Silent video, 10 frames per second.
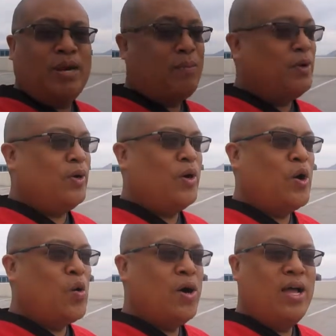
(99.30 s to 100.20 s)
But I'm gonna
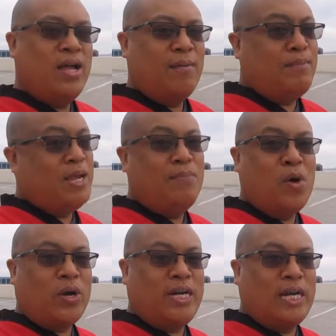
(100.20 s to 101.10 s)
go be a
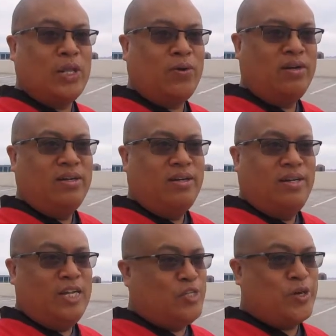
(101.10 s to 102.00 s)
poker dealer
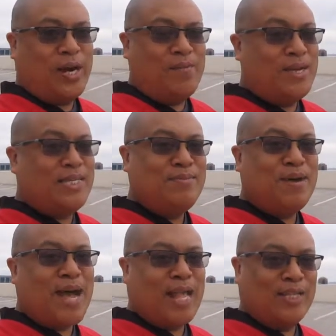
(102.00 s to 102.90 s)
and try to bring
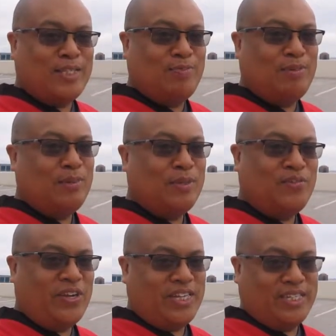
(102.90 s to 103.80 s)
smiles to
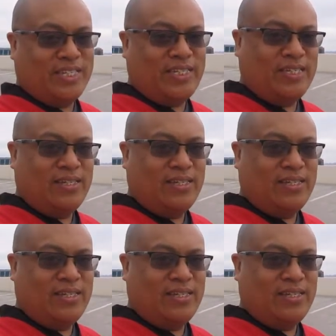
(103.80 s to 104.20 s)
people's faces.